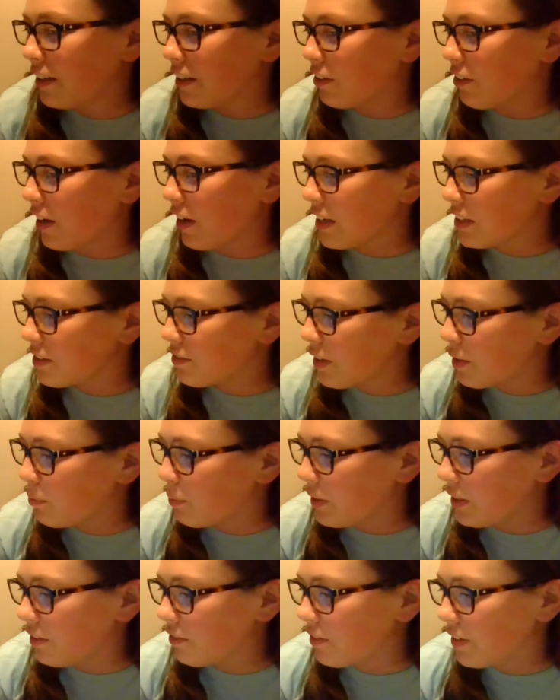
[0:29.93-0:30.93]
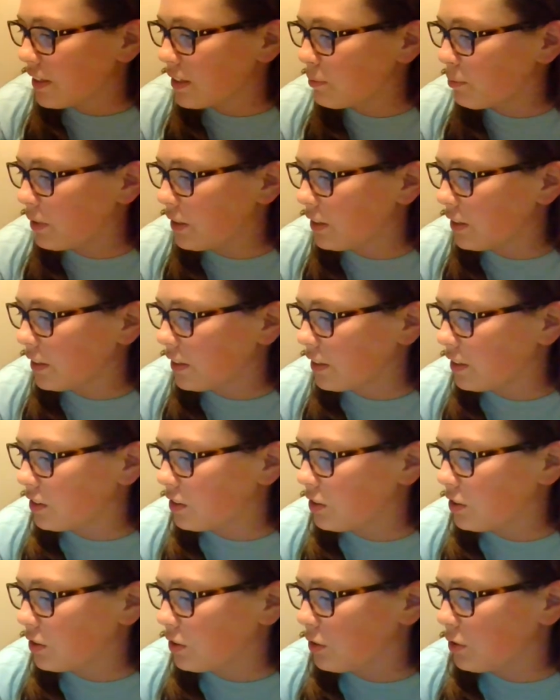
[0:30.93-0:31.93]
Grass-fed beef has been linked
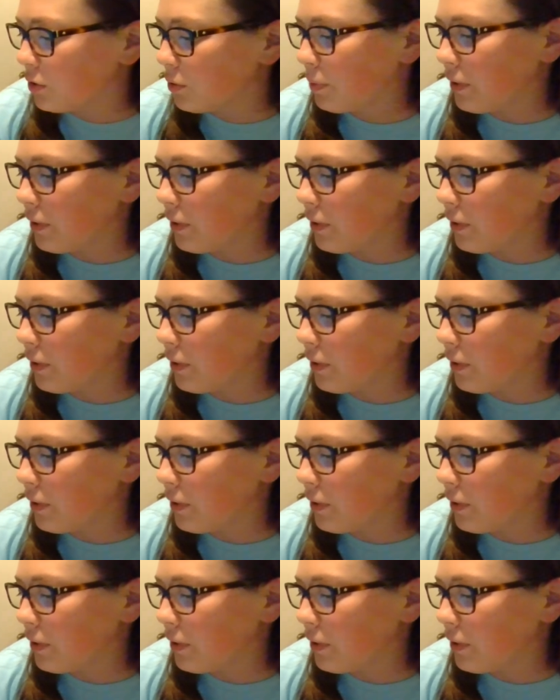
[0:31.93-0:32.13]
to